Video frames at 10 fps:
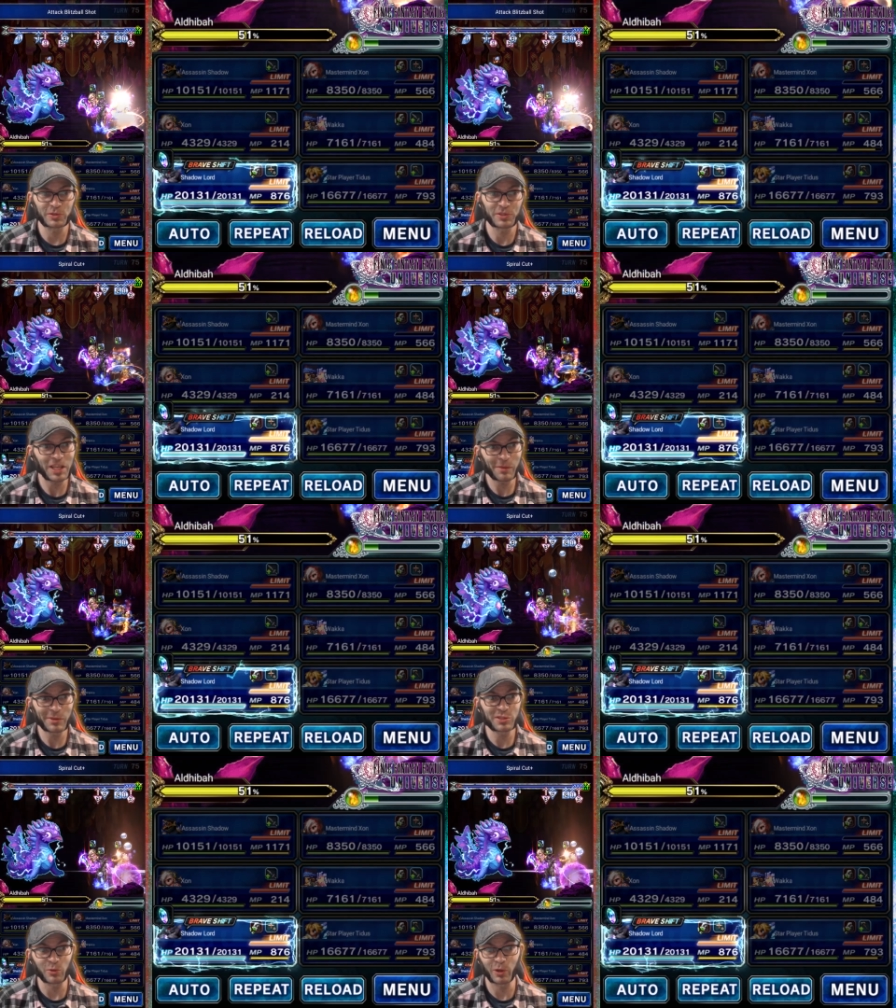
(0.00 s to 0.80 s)
We'll do the
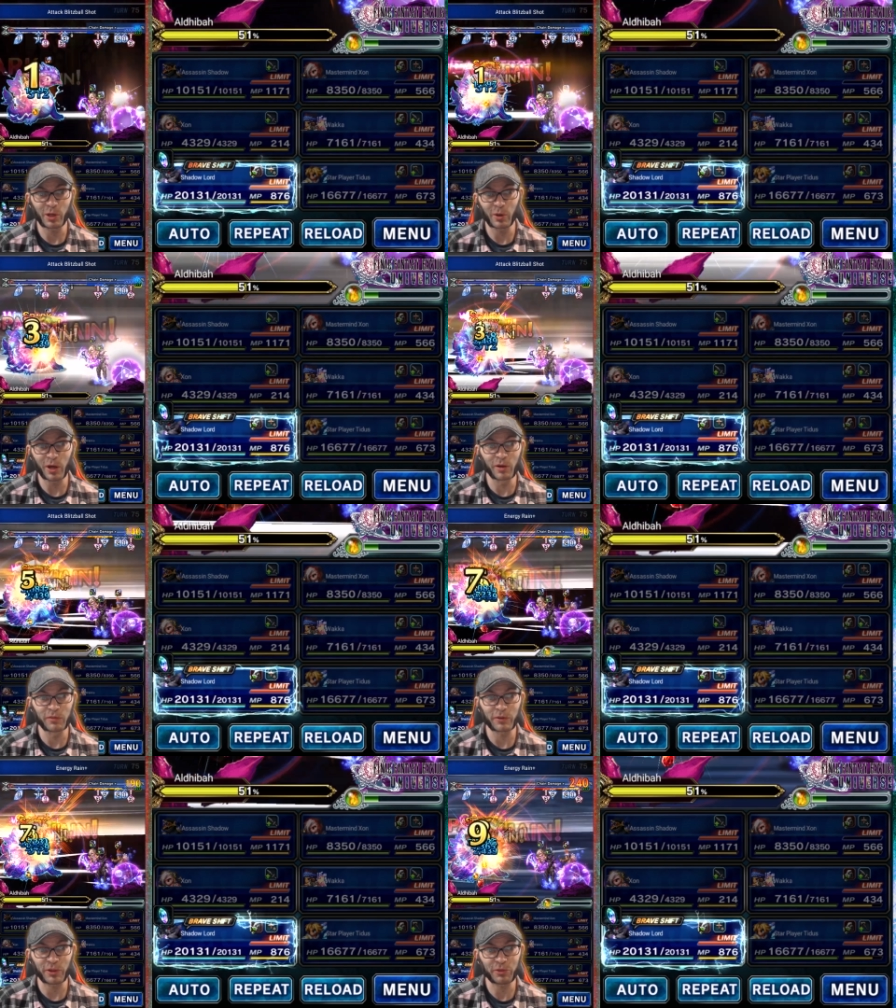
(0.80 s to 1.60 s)
damage. We'll go
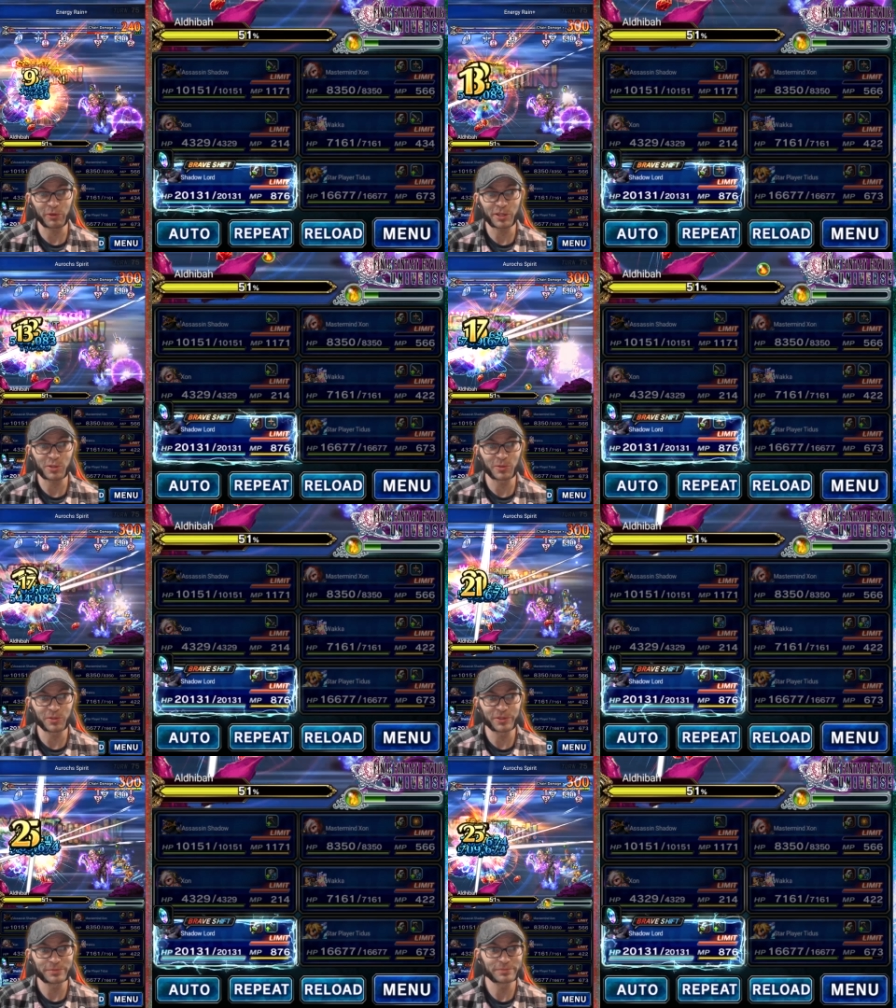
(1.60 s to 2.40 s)
over the
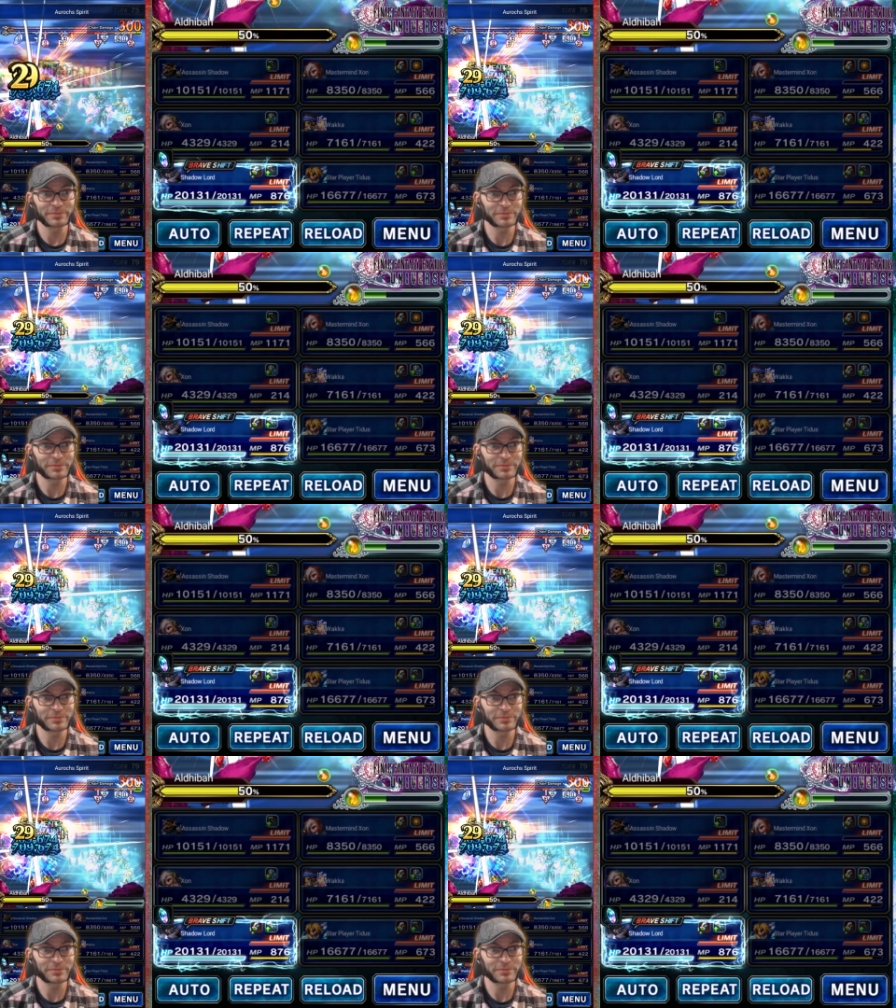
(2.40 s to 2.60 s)
threshold.